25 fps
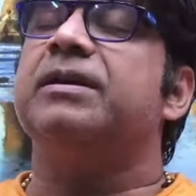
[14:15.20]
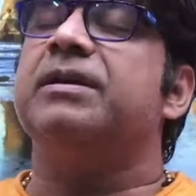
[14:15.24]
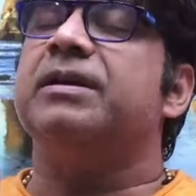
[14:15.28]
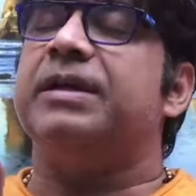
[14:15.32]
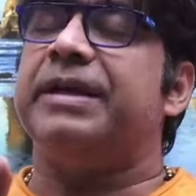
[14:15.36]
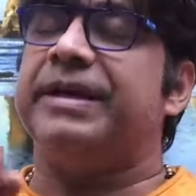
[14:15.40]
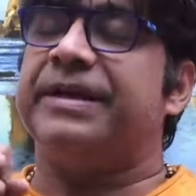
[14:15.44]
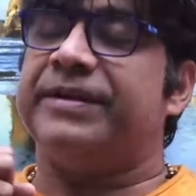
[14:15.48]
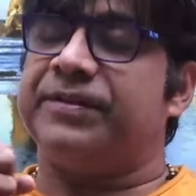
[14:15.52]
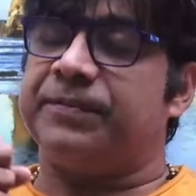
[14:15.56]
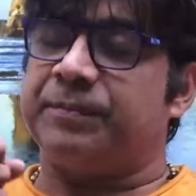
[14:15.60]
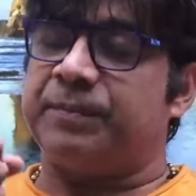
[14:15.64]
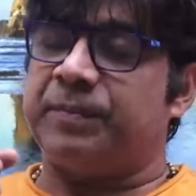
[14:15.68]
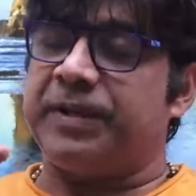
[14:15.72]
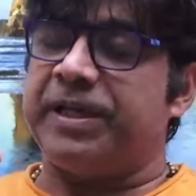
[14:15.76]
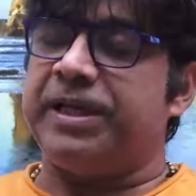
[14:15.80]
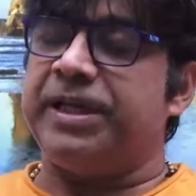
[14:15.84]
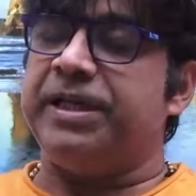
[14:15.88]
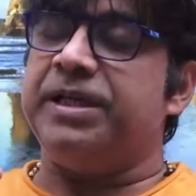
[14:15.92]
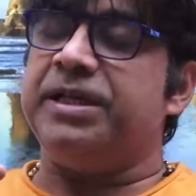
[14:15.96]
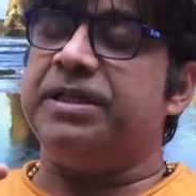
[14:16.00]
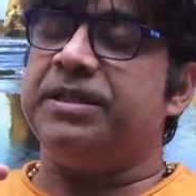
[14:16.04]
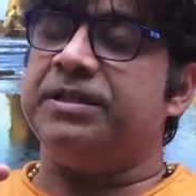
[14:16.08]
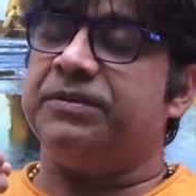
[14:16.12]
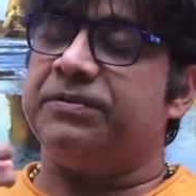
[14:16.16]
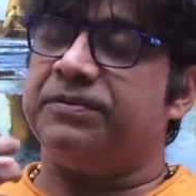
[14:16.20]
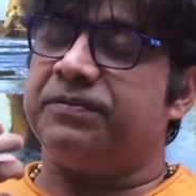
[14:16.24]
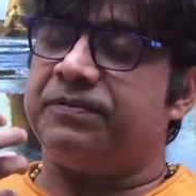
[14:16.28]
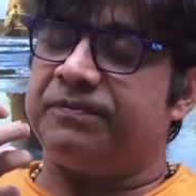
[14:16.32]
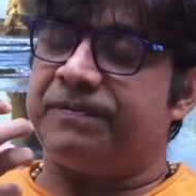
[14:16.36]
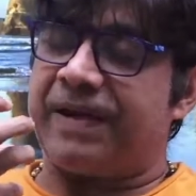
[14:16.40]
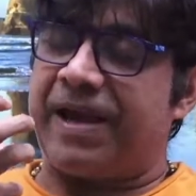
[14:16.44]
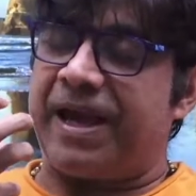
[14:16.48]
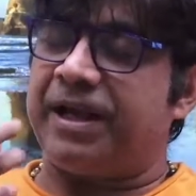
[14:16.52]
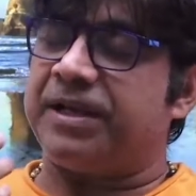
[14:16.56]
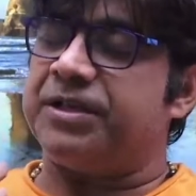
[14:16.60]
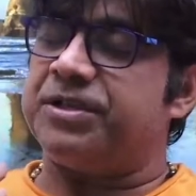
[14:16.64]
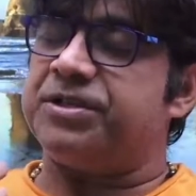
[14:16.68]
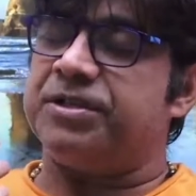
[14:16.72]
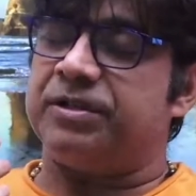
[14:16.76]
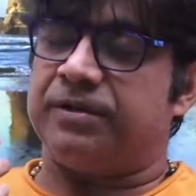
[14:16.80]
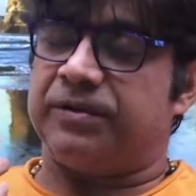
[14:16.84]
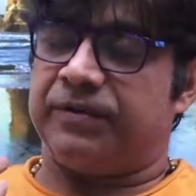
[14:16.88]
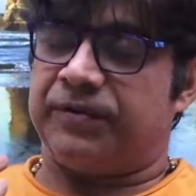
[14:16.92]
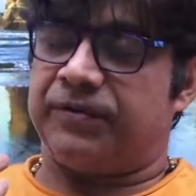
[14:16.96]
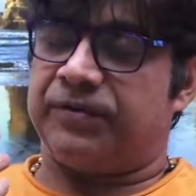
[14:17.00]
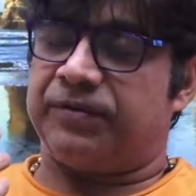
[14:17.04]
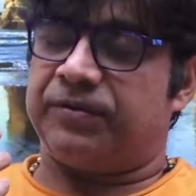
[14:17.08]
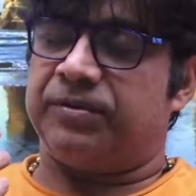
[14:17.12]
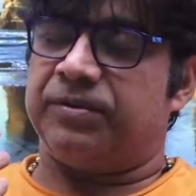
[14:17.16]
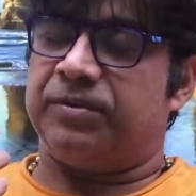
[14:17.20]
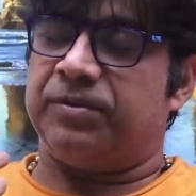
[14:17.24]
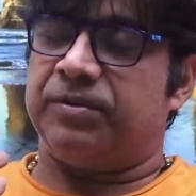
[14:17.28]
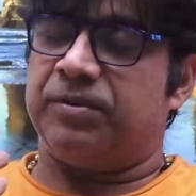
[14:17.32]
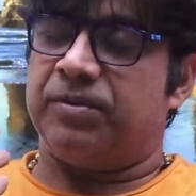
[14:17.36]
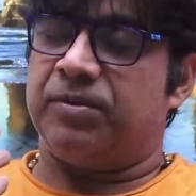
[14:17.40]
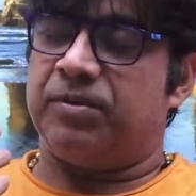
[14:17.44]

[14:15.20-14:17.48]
explaining the factors